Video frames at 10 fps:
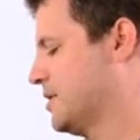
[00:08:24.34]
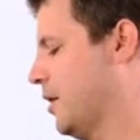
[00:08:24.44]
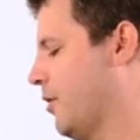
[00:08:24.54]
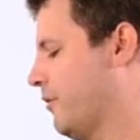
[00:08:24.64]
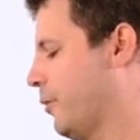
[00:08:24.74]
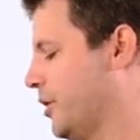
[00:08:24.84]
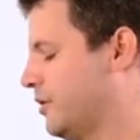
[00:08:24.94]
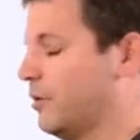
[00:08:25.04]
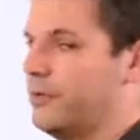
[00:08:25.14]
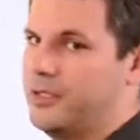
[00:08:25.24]
So if I
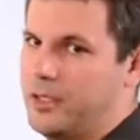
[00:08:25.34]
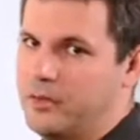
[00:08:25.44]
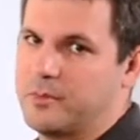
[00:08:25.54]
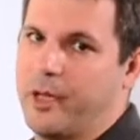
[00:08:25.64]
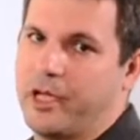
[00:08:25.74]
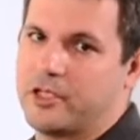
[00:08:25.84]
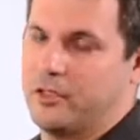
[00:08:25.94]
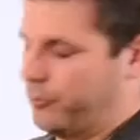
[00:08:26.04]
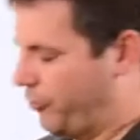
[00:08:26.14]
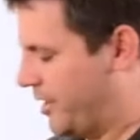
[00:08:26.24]
want to reduce my
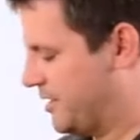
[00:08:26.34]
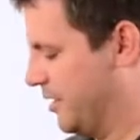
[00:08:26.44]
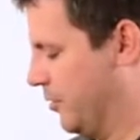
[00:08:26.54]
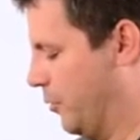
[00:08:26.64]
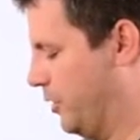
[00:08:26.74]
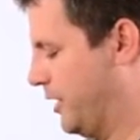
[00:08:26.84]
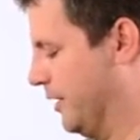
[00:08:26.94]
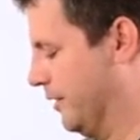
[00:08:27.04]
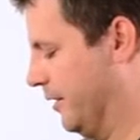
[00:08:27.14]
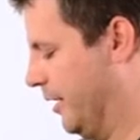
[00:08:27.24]
actual pressing or
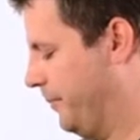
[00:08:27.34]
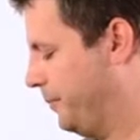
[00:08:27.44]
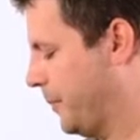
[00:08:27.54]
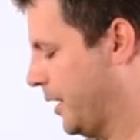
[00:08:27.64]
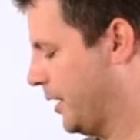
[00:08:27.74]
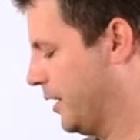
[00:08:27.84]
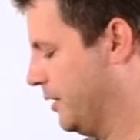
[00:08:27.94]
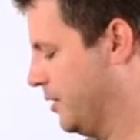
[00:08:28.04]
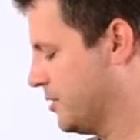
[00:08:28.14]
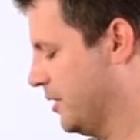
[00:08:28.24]
working time, I
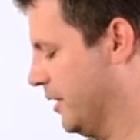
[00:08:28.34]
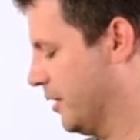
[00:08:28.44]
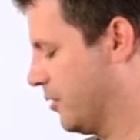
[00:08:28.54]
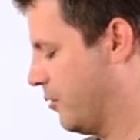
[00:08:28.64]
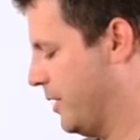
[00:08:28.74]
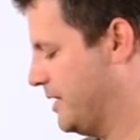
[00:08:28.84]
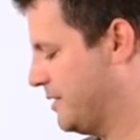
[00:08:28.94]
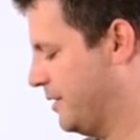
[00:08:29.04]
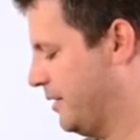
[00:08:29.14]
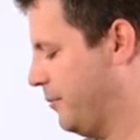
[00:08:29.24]
can usually
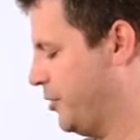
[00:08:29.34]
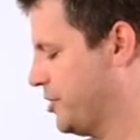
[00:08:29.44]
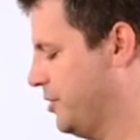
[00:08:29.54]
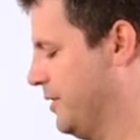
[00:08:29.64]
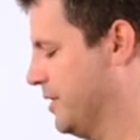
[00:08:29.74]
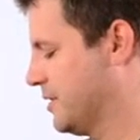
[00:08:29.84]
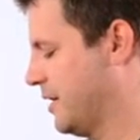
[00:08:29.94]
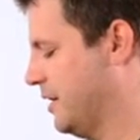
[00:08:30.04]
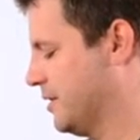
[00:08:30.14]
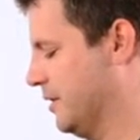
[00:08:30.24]
increase the temperature. In this
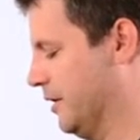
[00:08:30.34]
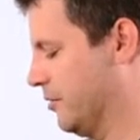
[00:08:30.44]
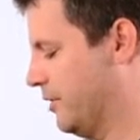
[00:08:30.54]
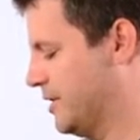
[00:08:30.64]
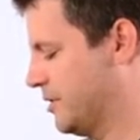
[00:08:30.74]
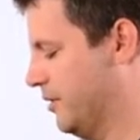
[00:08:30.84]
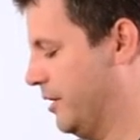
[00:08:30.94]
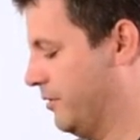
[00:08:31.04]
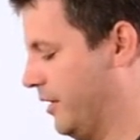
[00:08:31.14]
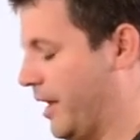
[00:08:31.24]
case, I'll increase to
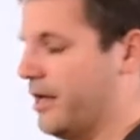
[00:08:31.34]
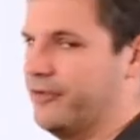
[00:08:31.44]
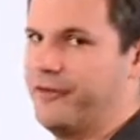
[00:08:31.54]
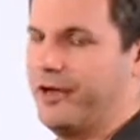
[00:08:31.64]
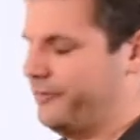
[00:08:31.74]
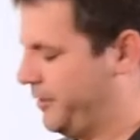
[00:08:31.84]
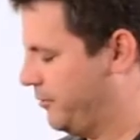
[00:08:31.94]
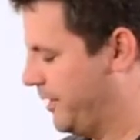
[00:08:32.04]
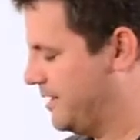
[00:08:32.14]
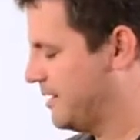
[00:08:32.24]
185
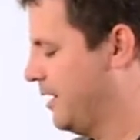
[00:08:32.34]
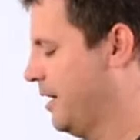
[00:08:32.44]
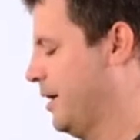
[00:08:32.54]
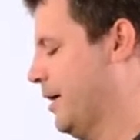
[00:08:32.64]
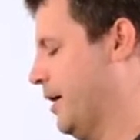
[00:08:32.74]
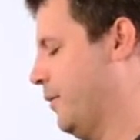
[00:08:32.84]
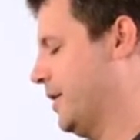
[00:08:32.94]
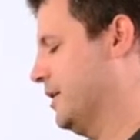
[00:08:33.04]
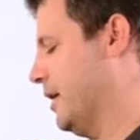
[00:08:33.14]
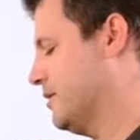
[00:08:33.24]
degrees. And
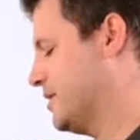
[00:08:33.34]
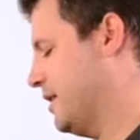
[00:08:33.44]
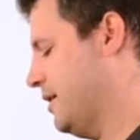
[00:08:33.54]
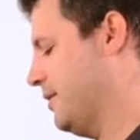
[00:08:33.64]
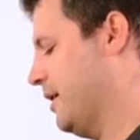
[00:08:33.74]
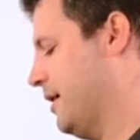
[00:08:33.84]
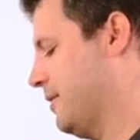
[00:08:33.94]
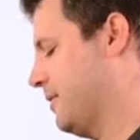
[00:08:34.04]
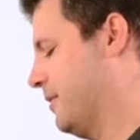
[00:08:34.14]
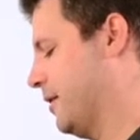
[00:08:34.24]
we can now see
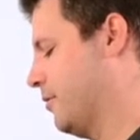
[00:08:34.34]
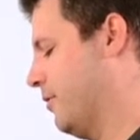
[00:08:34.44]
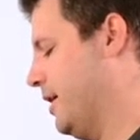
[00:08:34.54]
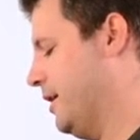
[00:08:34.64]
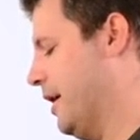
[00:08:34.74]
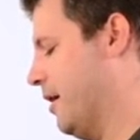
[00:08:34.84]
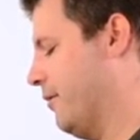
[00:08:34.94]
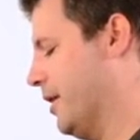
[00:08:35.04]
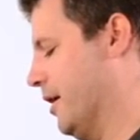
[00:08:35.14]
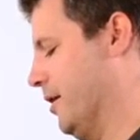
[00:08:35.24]
that the green
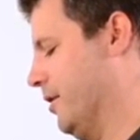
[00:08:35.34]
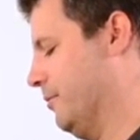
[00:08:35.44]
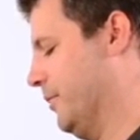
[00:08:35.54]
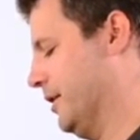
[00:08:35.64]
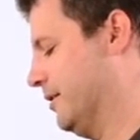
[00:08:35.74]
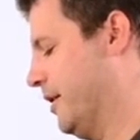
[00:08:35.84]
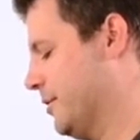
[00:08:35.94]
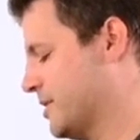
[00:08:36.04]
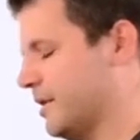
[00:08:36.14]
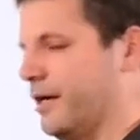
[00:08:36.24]
area on my
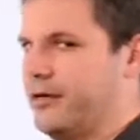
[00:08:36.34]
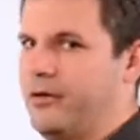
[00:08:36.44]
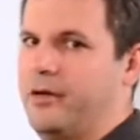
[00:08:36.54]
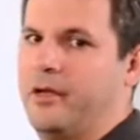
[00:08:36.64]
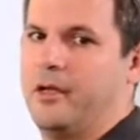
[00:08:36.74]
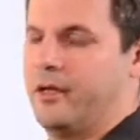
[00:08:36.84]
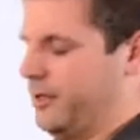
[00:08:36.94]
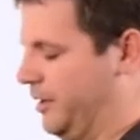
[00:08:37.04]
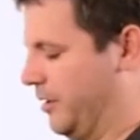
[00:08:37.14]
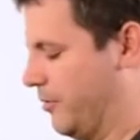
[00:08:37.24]
time slider
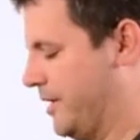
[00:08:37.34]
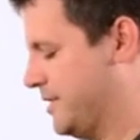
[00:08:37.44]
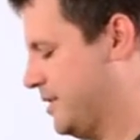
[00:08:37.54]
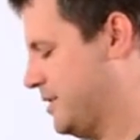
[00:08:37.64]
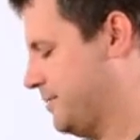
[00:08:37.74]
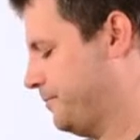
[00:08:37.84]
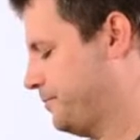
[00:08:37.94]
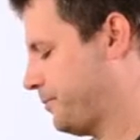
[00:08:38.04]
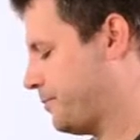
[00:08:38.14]
increases.